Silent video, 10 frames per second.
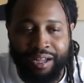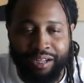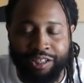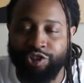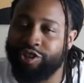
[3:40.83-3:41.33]

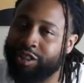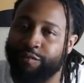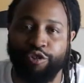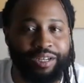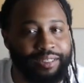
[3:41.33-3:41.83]
constructive
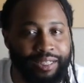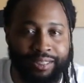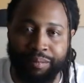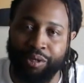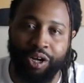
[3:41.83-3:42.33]

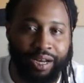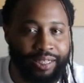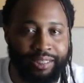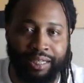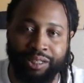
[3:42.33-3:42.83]
criticism and all that
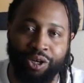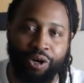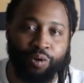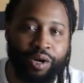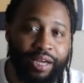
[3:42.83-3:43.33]
shit,
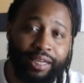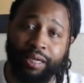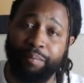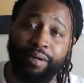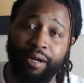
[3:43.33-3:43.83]
yo.
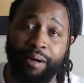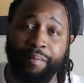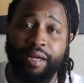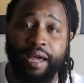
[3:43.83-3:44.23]
Keep it up.